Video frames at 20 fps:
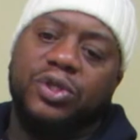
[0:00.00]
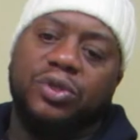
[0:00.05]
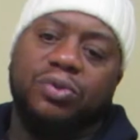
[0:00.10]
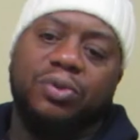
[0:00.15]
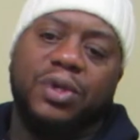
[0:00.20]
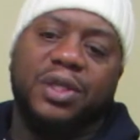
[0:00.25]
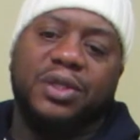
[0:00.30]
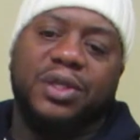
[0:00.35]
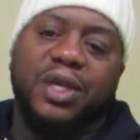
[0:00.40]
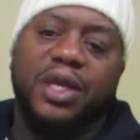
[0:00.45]

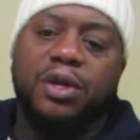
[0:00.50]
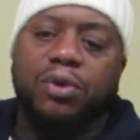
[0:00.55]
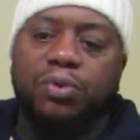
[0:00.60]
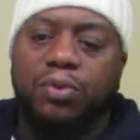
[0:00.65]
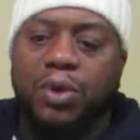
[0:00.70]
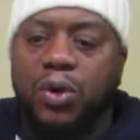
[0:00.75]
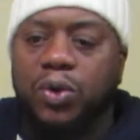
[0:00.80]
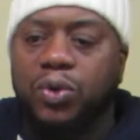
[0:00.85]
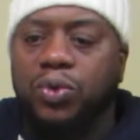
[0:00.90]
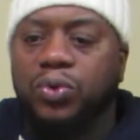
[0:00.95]
you as
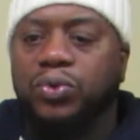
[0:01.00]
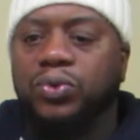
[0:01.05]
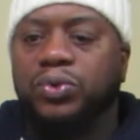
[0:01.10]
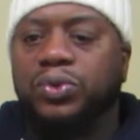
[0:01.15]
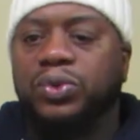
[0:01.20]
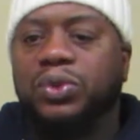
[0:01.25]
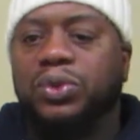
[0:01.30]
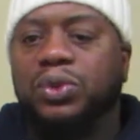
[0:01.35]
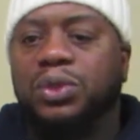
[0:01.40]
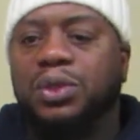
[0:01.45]

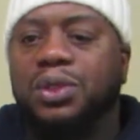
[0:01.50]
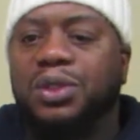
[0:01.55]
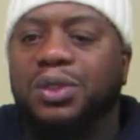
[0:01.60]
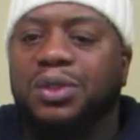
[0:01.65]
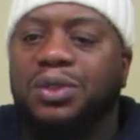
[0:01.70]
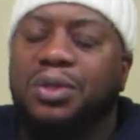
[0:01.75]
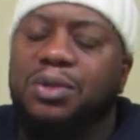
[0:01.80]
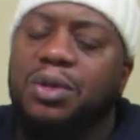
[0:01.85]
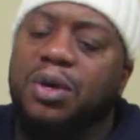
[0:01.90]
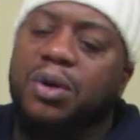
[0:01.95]
heroes,
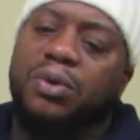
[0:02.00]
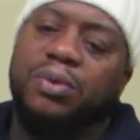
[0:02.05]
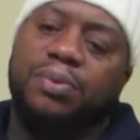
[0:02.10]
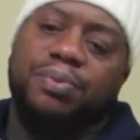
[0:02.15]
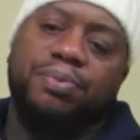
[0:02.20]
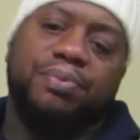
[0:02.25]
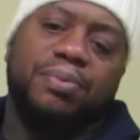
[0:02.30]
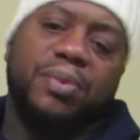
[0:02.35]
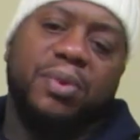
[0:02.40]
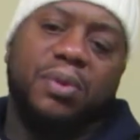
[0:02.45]
because
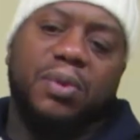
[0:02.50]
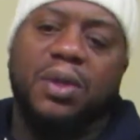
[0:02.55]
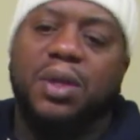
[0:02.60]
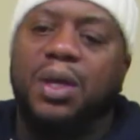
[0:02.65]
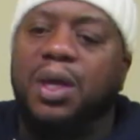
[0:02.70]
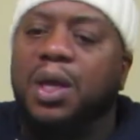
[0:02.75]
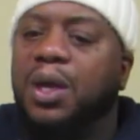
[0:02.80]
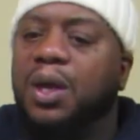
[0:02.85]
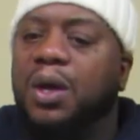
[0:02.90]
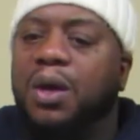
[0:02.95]

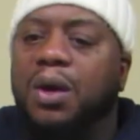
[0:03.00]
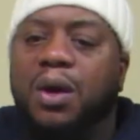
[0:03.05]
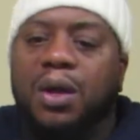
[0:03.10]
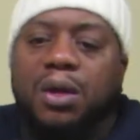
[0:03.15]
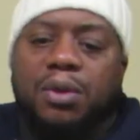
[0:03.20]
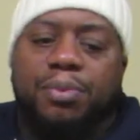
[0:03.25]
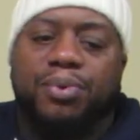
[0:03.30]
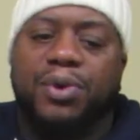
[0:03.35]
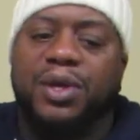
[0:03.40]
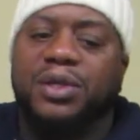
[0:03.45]
all
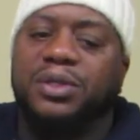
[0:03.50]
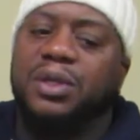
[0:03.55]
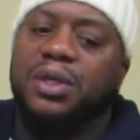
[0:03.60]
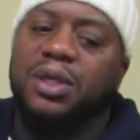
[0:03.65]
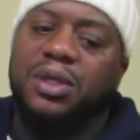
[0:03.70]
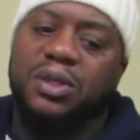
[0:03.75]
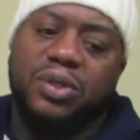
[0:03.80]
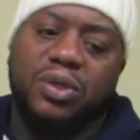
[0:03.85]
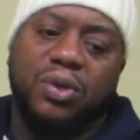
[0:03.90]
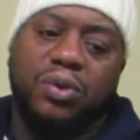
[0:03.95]
the
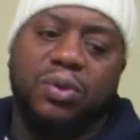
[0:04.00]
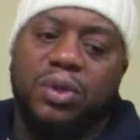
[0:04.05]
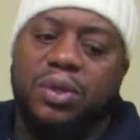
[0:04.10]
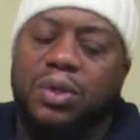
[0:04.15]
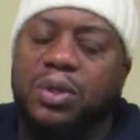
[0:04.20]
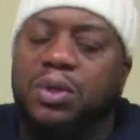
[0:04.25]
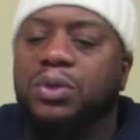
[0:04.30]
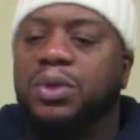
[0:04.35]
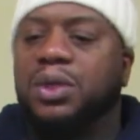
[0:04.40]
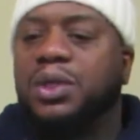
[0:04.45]
presidents
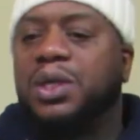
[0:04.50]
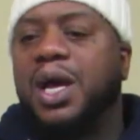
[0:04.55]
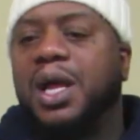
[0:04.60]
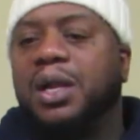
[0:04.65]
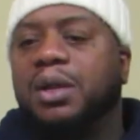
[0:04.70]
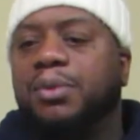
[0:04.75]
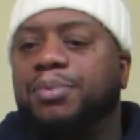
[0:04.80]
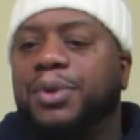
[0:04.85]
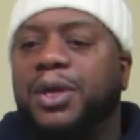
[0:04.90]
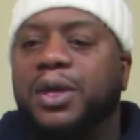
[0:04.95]
on the
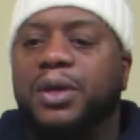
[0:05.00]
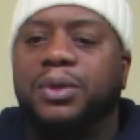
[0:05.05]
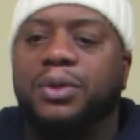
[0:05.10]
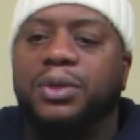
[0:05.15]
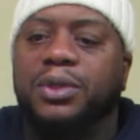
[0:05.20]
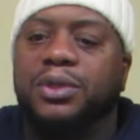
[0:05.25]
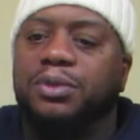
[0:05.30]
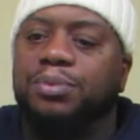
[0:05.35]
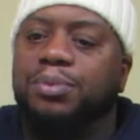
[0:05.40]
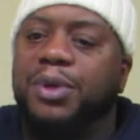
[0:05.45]
dollar bill
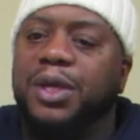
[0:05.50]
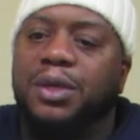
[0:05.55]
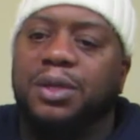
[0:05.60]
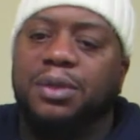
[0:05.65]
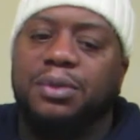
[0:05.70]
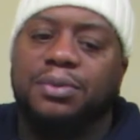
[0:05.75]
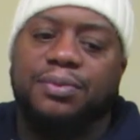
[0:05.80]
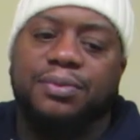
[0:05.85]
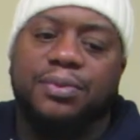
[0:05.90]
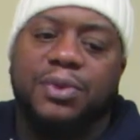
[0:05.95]
has
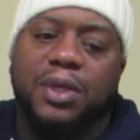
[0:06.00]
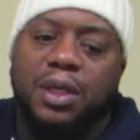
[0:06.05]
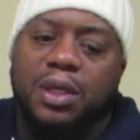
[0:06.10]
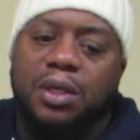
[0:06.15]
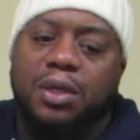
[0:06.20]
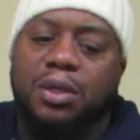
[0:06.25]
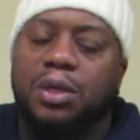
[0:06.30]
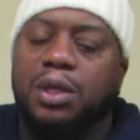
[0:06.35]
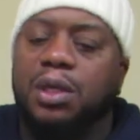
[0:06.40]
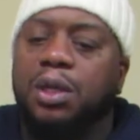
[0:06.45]
been
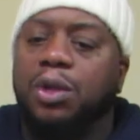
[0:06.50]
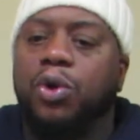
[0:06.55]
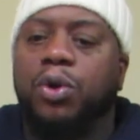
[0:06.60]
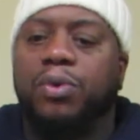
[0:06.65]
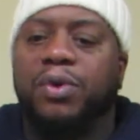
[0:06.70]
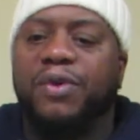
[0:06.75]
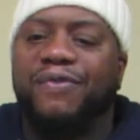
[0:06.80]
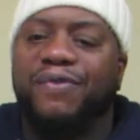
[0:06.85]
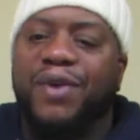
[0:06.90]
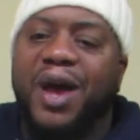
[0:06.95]

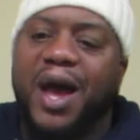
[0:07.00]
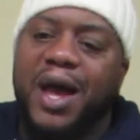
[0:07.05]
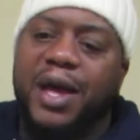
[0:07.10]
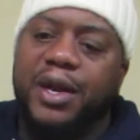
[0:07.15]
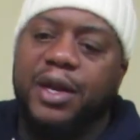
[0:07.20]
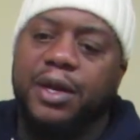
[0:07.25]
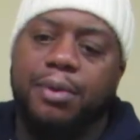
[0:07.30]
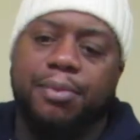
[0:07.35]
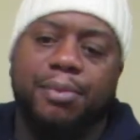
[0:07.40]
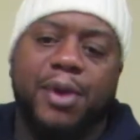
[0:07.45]

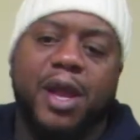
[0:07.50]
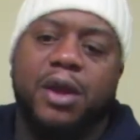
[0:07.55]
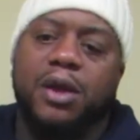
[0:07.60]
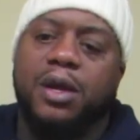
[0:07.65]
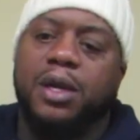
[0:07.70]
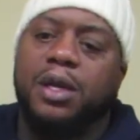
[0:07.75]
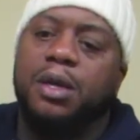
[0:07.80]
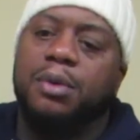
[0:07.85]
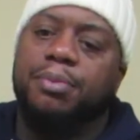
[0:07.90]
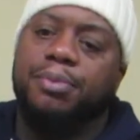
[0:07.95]
glorified in
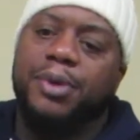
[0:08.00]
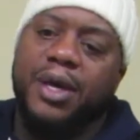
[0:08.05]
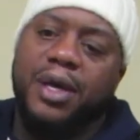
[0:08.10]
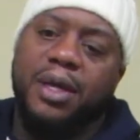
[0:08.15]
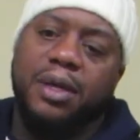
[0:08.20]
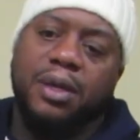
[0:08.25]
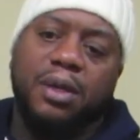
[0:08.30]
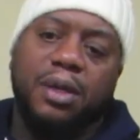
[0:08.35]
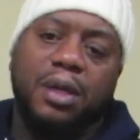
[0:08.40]
America, but